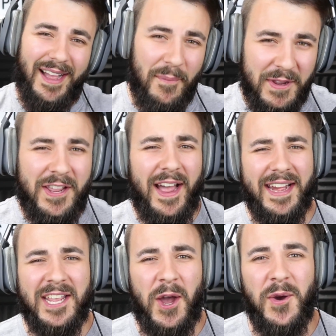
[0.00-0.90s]
I've been
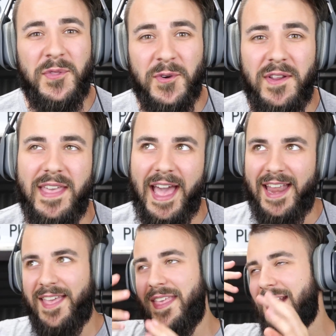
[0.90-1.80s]
kind of going through
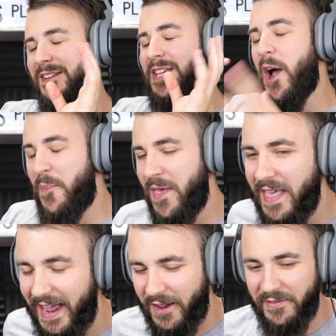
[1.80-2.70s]
that. And then on top of
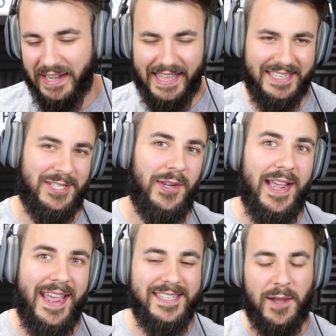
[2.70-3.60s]
that, over the last two
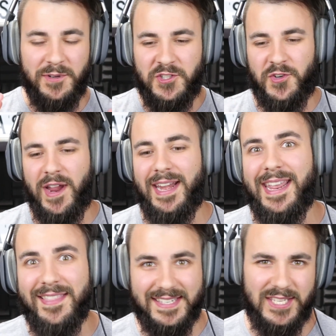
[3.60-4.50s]
days, I was trying to
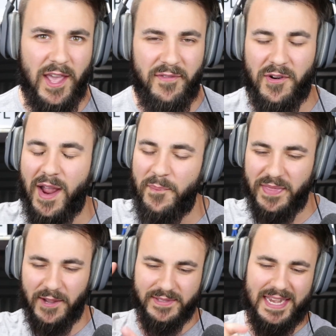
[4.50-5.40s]
get the server up,
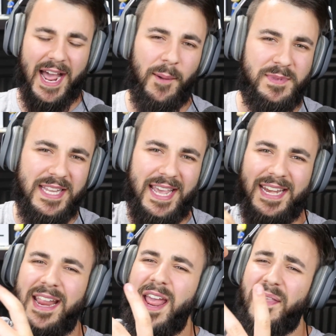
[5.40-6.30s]
but there was an
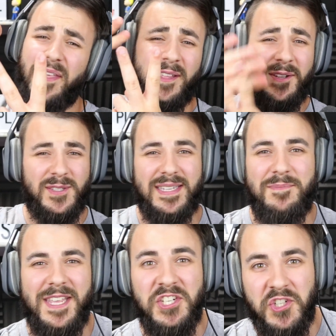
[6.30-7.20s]
update, and then there was
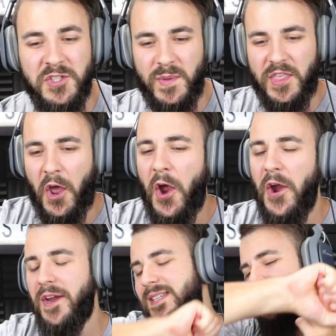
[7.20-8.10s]
some issues with the
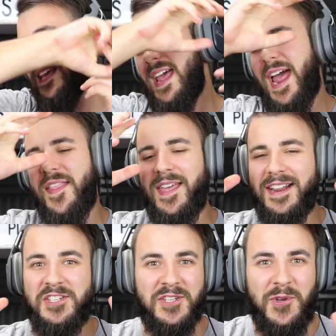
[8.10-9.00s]
host, and then
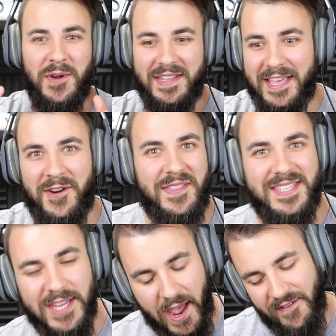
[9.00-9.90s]
I just couldn't get on the
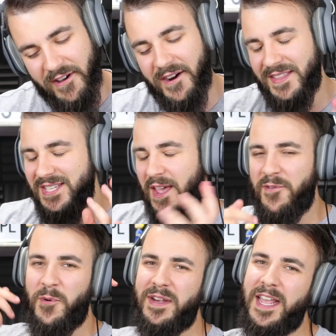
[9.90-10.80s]
server, and the
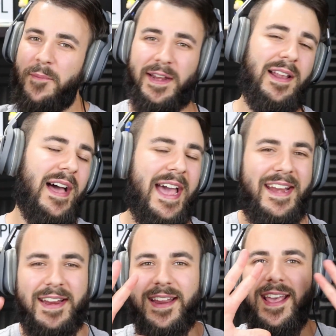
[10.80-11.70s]
server wouldn't come
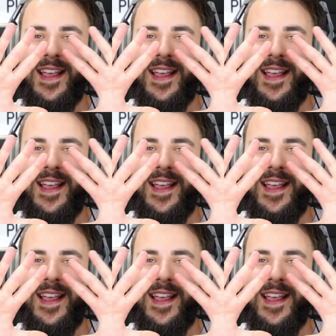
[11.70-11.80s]
online, and